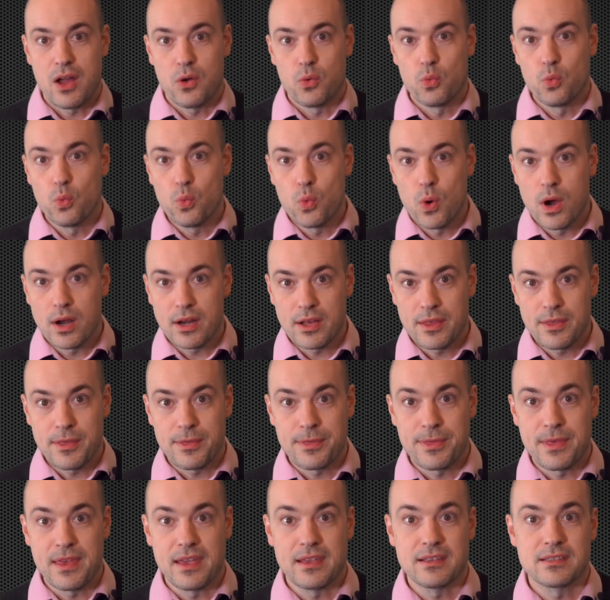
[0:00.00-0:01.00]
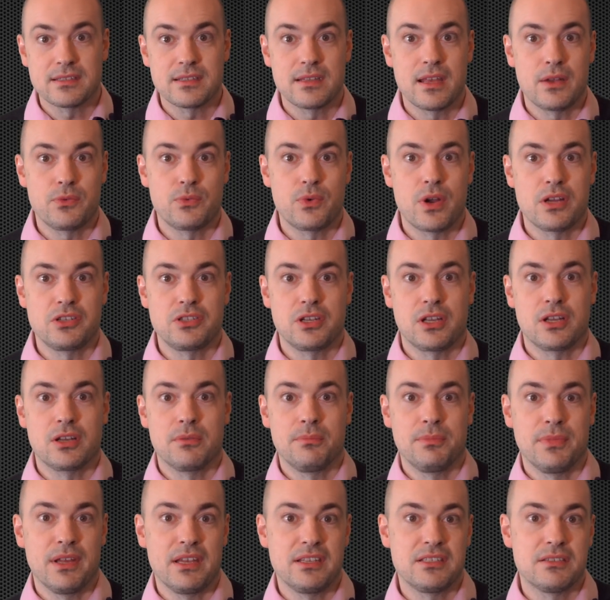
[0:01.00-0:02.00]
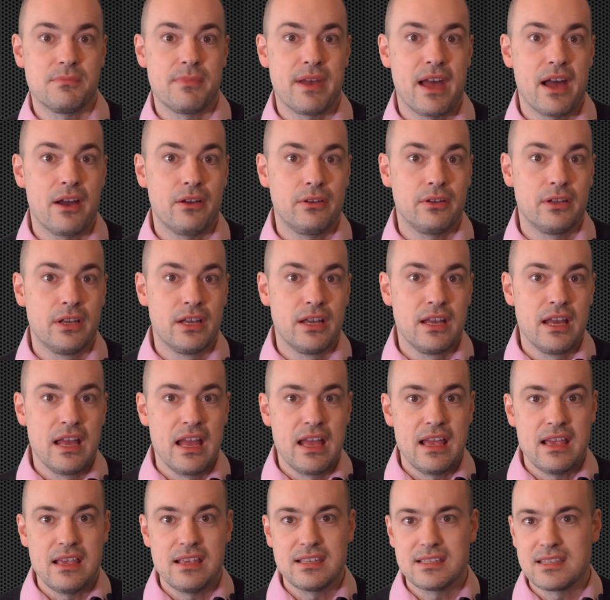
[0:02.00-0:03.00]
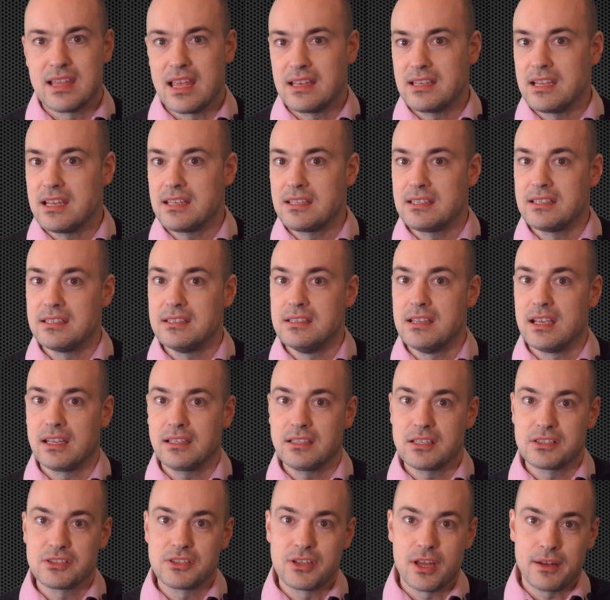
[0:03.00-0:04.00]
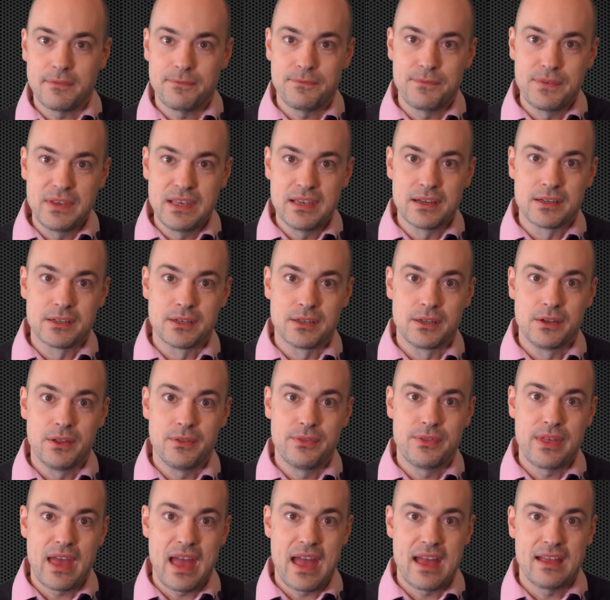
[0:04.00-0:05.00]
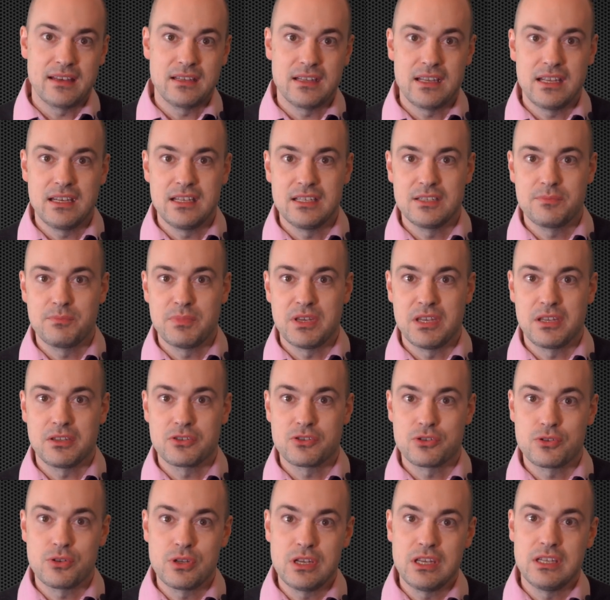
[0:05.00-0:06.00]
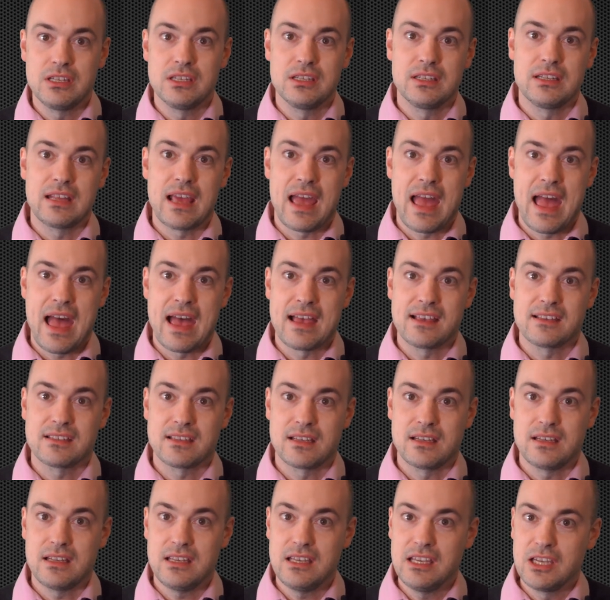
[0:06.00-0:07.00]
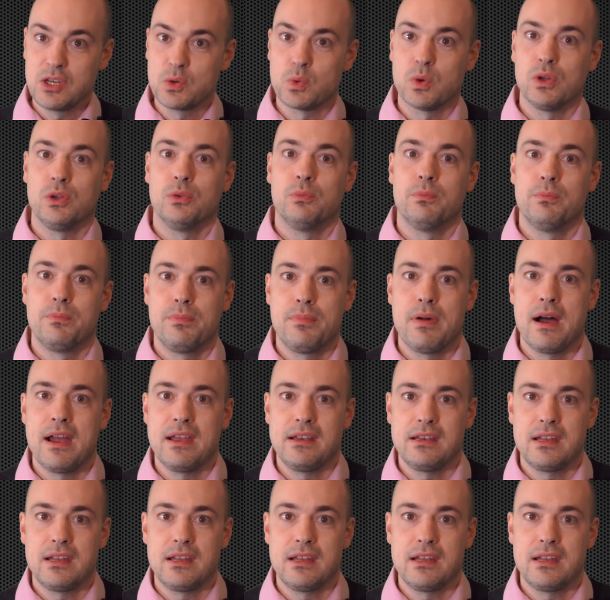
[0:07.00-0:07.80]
One of the things that Russia complains about is that it does not feel that it is being treated as an equal by